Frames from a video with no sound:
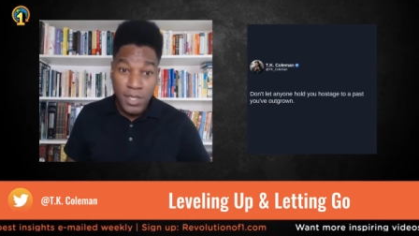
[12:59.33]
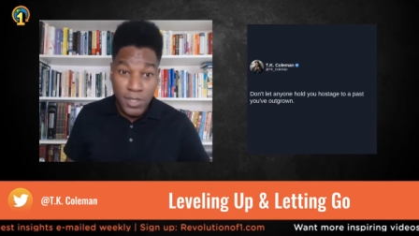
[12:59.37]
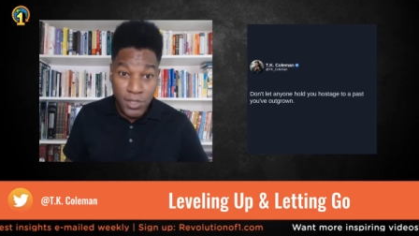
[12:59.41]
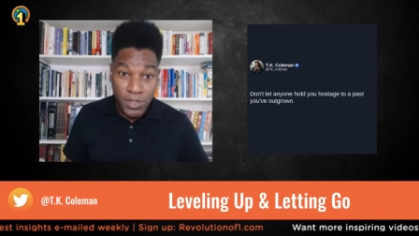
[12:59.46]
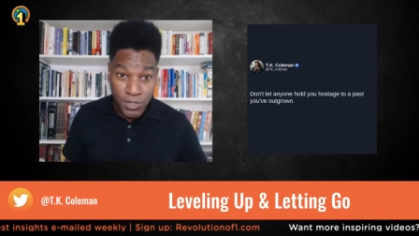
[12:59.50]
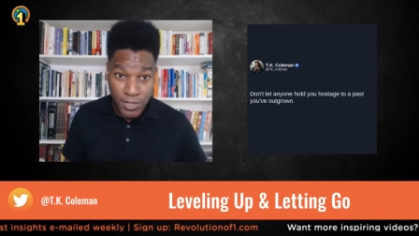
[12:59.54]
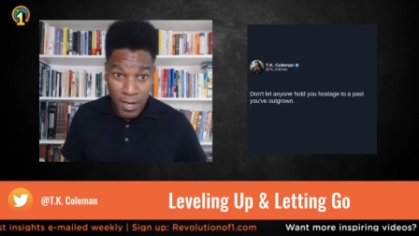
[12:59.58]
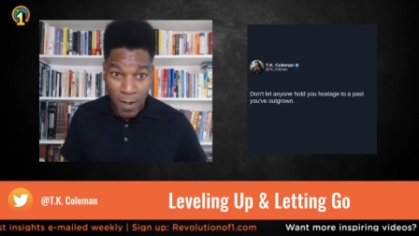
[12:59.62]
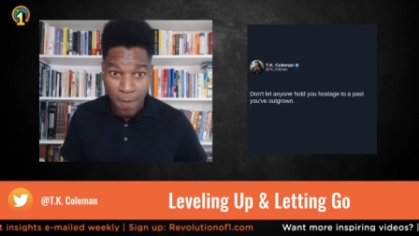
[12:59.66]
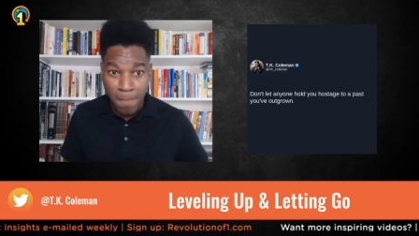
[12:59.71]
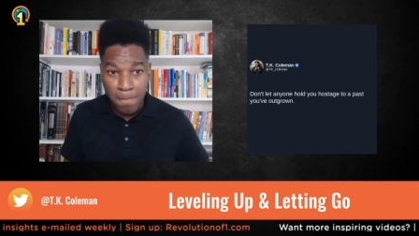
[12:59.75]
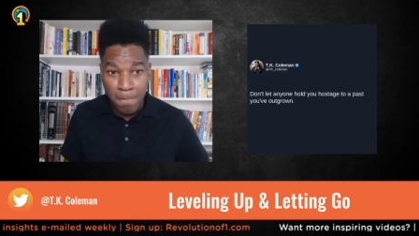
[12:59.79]

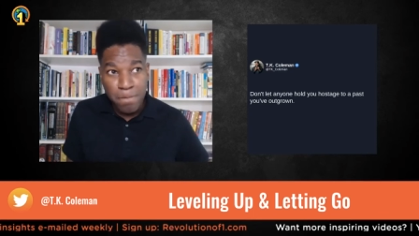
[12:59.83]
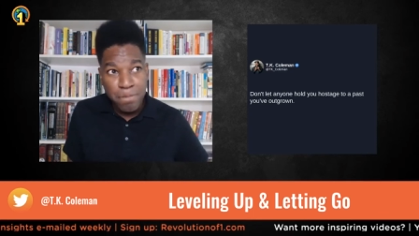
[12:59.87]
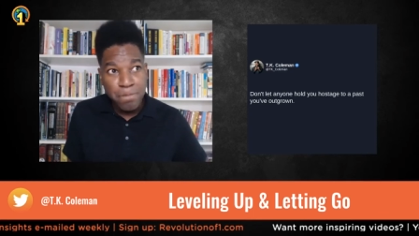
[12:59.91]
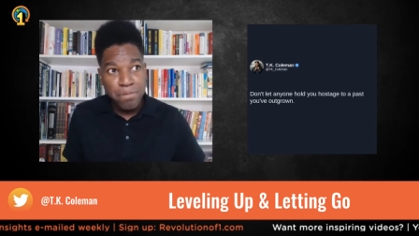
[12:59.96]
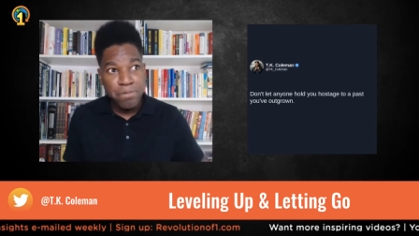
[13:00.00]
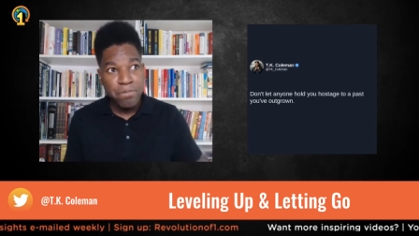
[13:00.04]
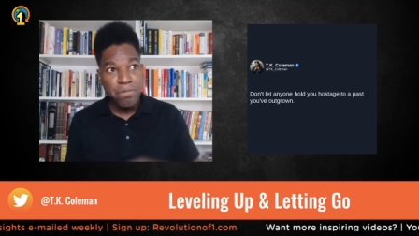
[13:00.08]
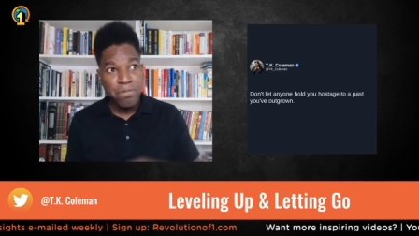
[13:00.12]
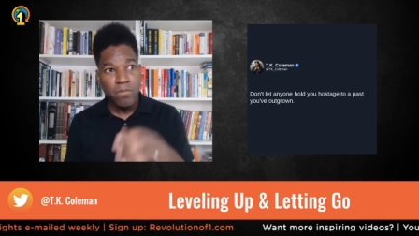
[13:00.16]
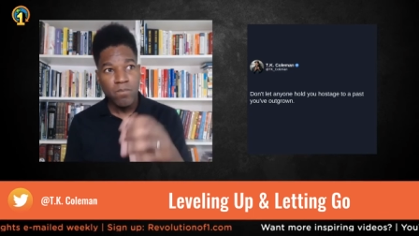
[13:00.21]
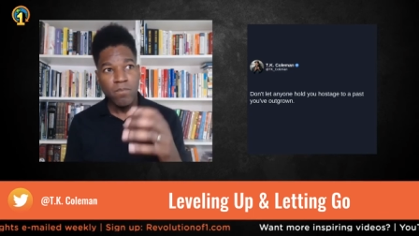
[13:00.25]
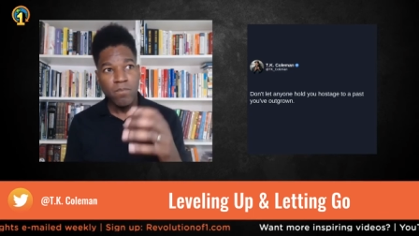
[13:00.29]
So,
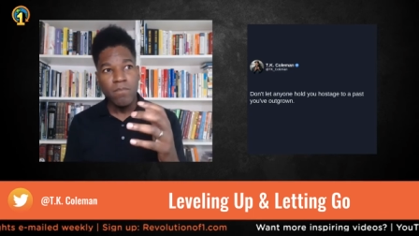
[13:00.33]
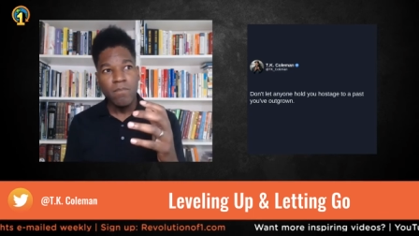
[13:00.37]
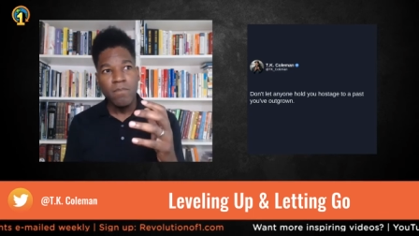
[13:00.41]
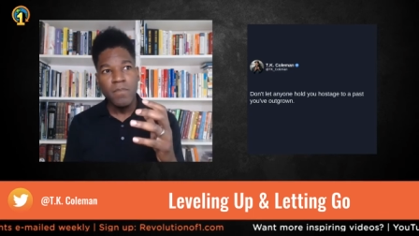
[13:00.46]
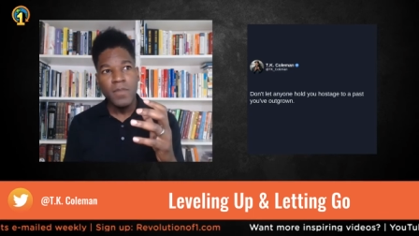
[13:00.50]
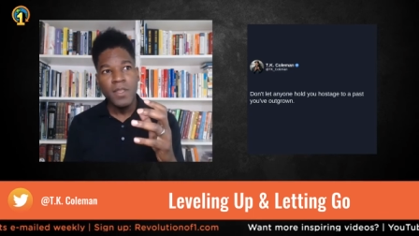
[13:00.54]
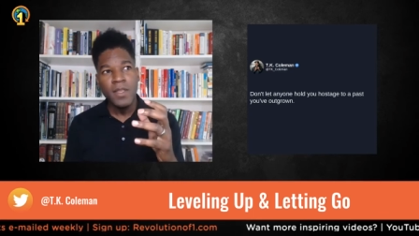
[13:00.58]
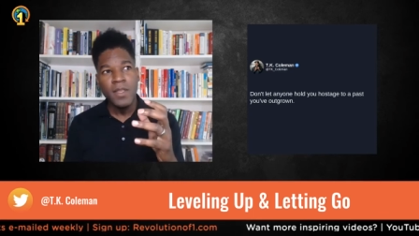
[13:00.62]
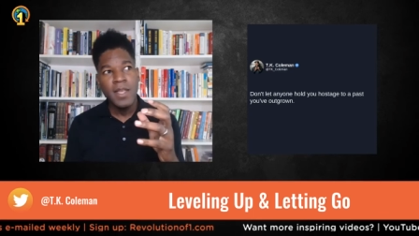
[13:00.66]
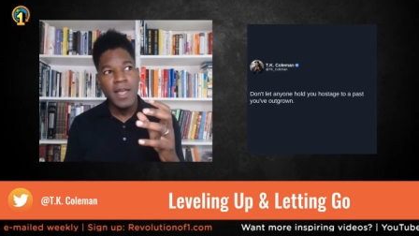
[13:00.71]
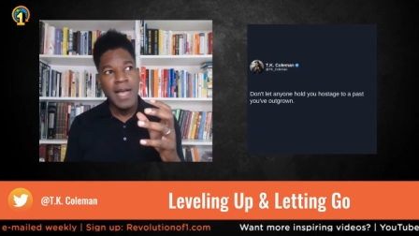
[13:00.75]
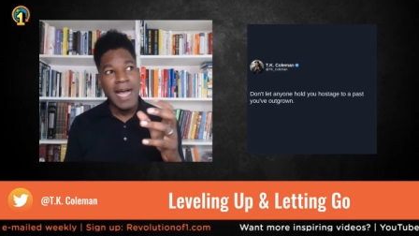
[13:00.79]

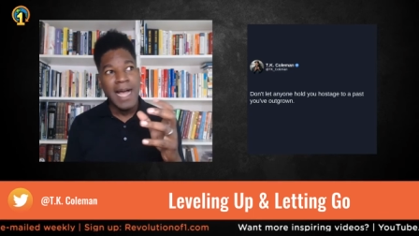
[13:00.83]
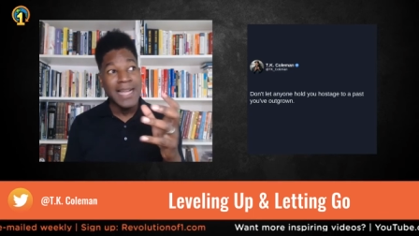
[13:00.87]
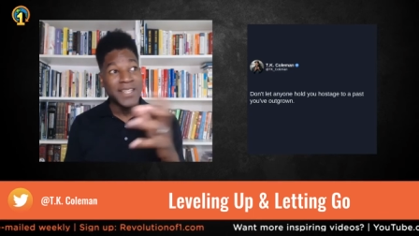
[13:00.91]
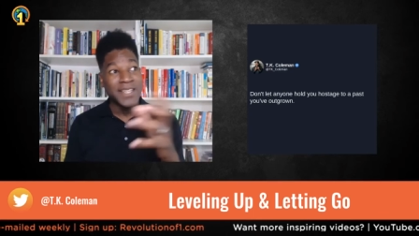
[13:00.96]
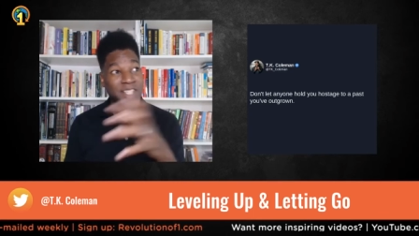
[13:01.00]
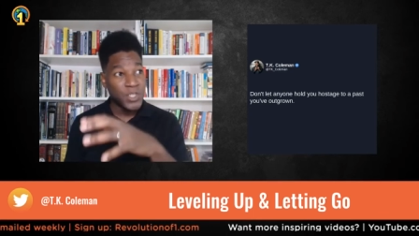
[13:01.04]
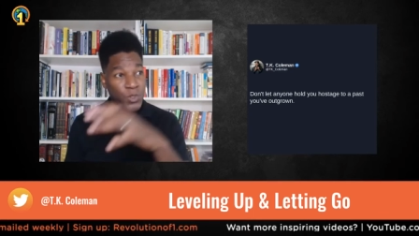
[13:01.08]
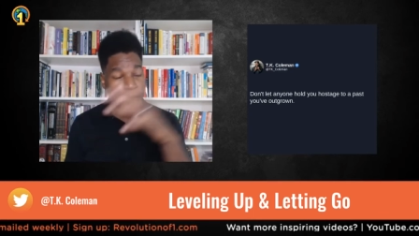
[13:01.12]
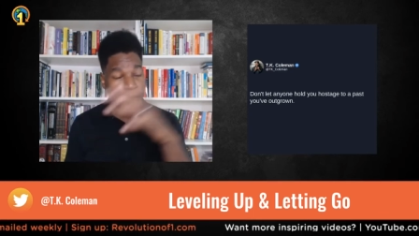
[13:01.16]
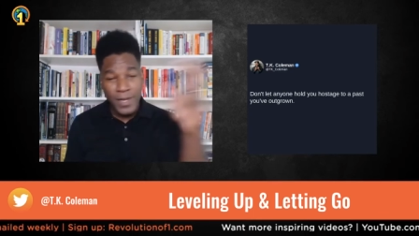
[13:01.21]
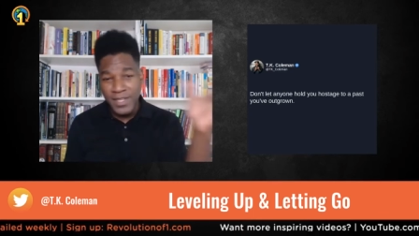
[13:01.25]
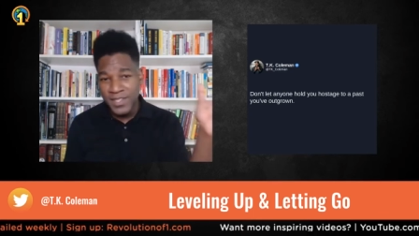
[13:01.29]
I
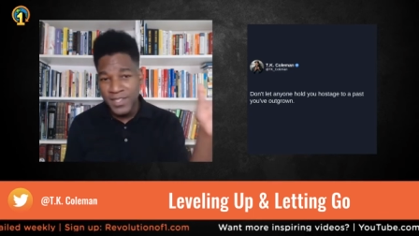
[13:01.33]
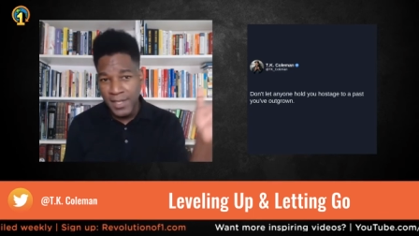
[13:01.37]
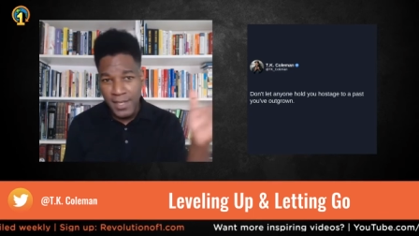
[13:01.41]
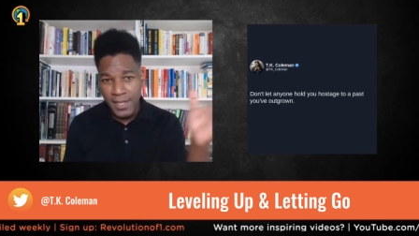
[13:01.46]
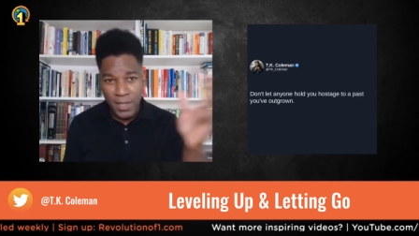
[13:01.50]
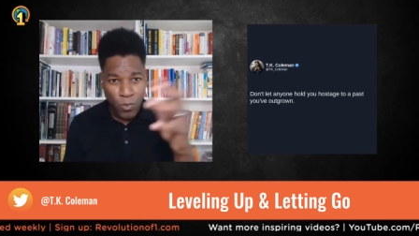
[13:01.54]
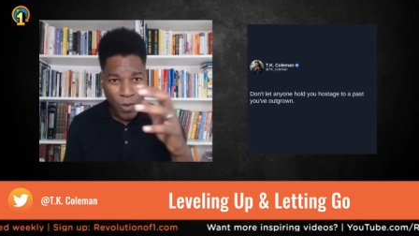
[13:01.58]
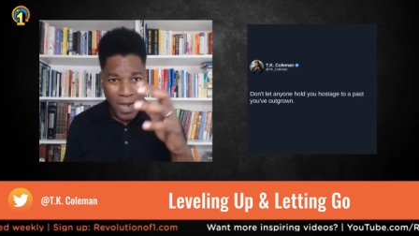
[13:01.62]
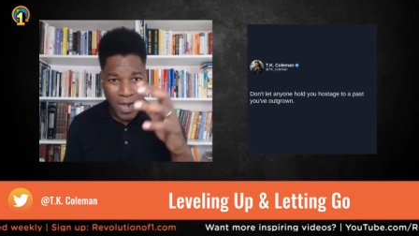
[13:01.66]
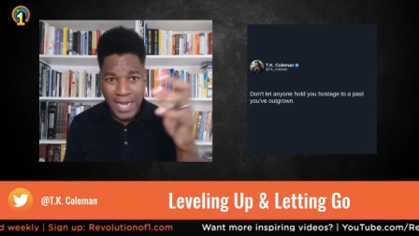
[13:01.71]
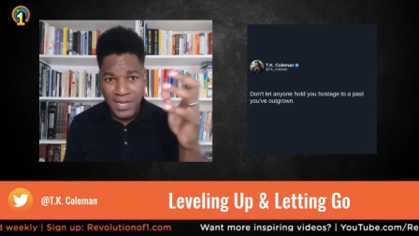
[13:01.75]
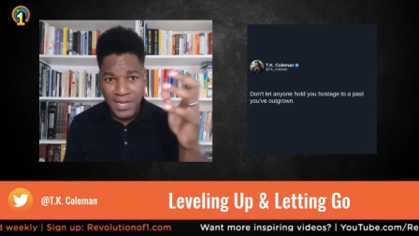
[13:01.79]
just
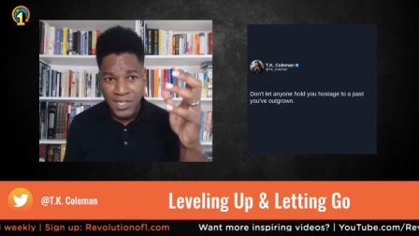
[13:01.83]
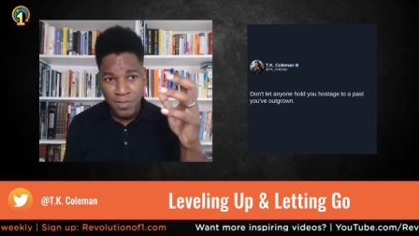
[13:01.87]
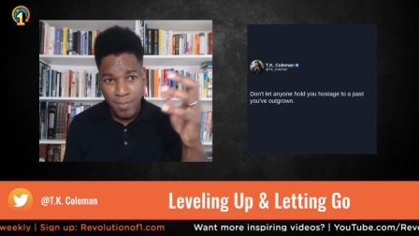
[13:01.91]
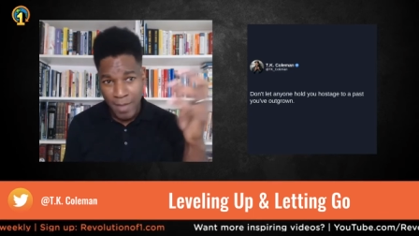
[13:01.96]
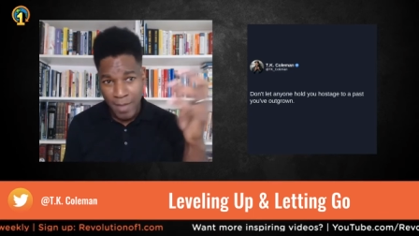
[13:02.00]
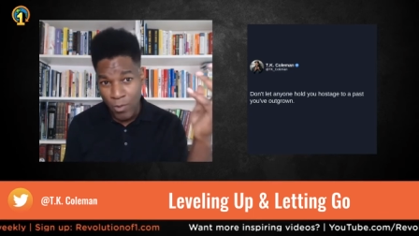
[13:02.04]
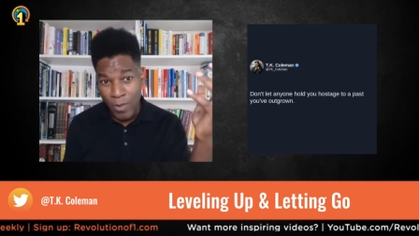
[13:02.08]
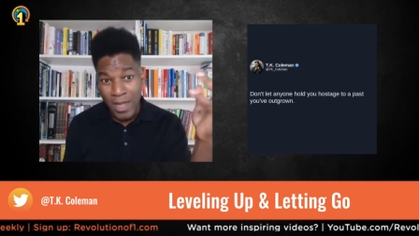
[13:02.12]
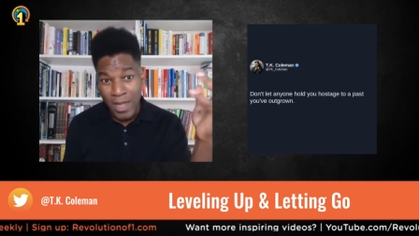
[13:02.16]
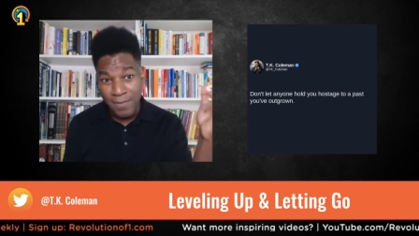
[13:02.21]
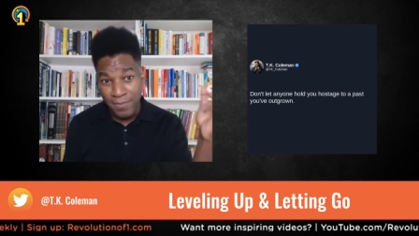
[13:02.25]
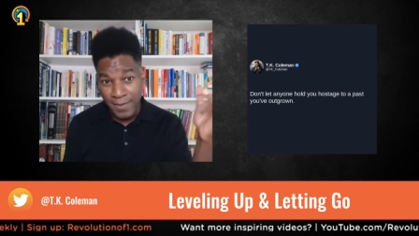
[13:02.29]
recently watched
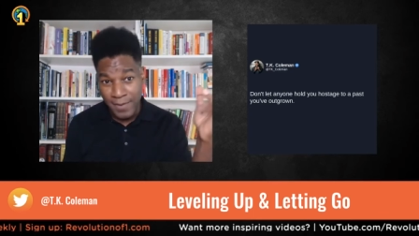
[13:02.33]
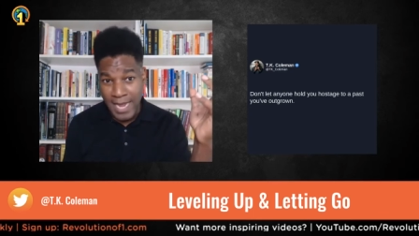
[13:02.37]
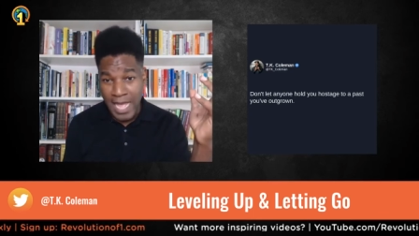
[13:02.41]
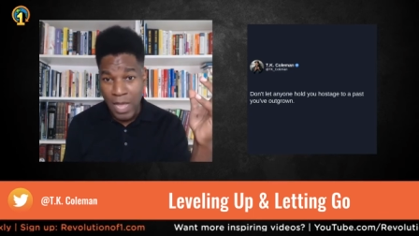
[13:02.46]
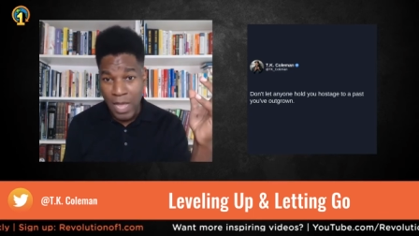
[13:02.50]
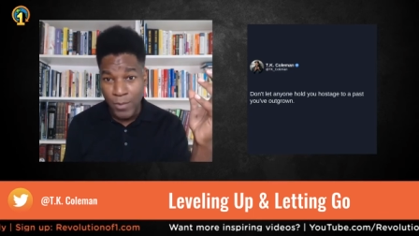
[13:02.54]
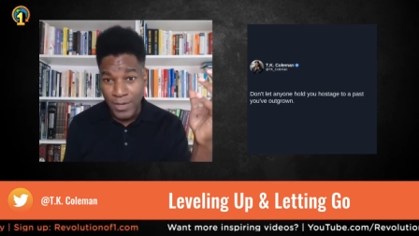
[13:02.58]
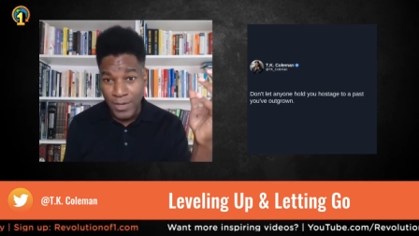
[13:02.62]
my wife and I,